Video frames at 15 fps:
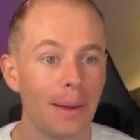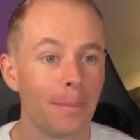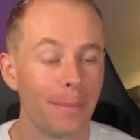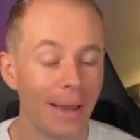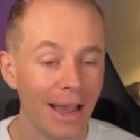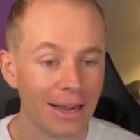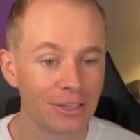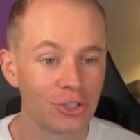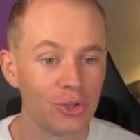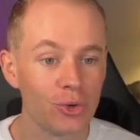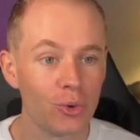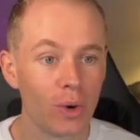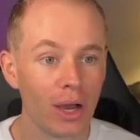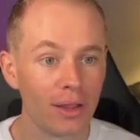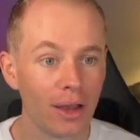Back
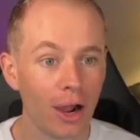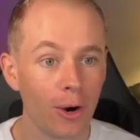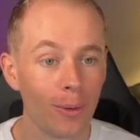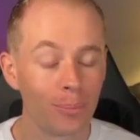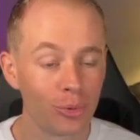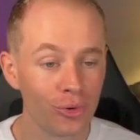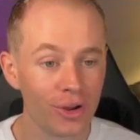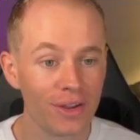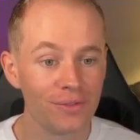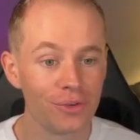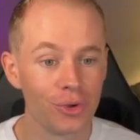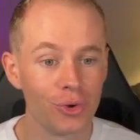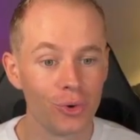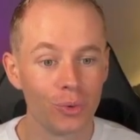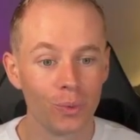to our
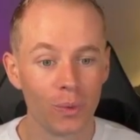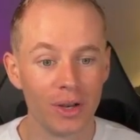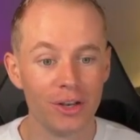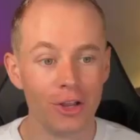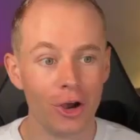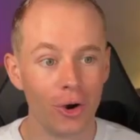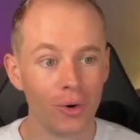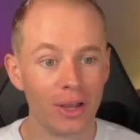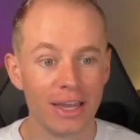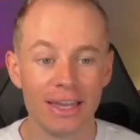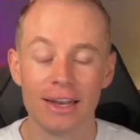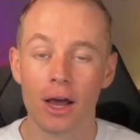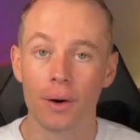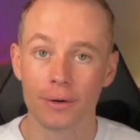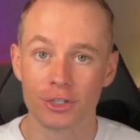preview window in
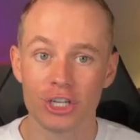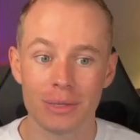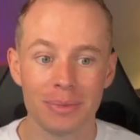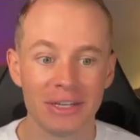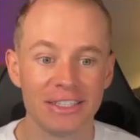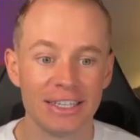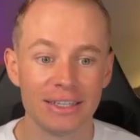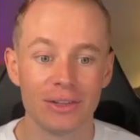our GPT,